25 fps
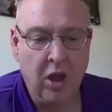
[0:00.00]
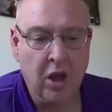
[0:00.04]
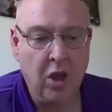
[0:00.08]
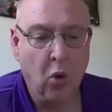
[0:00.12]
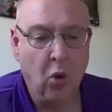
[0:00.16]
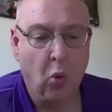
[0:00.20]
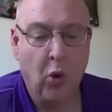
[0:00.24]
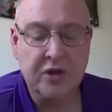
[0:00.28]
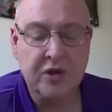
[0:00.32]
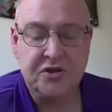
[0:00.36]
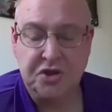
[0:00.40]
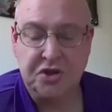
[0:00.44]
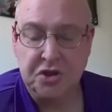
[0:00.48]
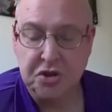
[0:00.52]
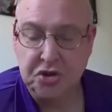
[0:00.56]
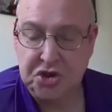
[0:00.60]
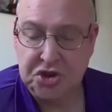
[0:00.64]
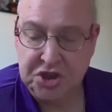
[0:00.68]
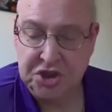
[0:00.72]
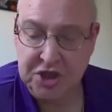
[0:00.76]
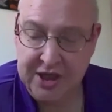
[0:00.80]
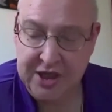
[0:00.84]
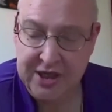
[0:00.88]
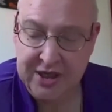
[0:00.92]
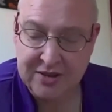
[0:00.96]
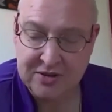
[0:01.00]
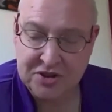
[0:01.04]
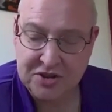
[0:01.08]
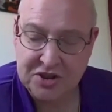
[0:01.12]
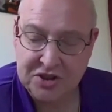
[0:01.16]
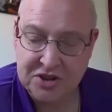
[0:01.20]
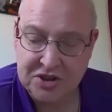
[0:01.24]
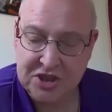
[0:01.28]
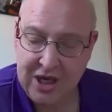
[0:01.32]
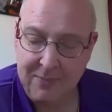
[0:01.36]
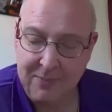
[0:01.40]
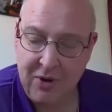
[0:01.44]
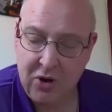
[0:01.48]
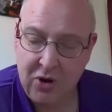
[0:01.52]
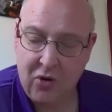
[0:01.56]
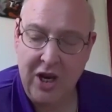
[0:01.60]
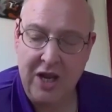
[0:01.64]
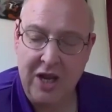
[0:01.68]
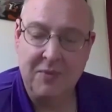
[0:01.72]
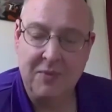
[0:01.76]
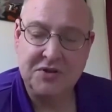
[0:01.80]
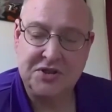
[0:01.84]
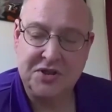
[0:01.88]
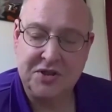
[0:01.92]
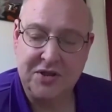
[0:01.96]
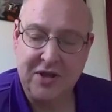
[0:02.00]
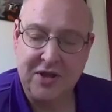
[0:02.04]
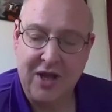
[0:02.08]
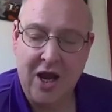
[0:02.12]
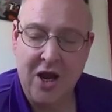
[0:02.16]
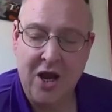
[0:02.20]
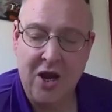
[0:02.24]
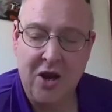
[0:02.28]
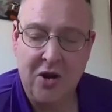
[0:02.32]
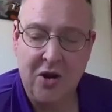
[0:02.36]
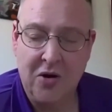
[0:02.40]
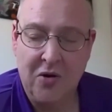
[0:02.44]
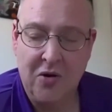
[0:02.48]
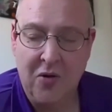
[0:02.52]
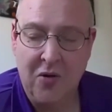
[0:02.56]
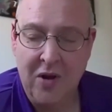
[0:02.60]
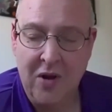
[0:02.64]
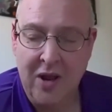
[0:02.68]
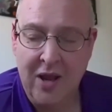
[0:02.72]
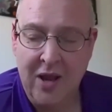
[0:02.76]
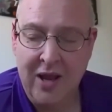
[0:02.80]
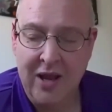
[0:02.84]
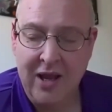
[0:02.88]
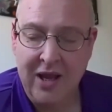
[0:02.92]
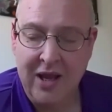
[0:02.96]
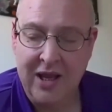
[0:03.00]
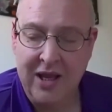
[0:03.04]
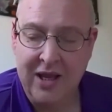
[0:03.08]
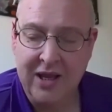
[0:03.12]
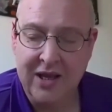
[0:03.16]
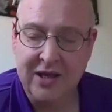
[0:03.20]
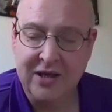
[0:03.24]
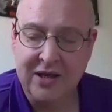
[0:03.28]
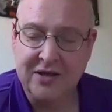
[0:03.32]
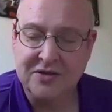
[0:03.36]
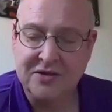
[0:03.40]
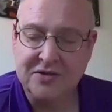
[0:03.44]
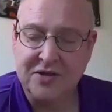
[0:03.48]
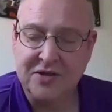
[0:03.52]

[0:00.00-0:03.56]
what you see in some agreements, though, is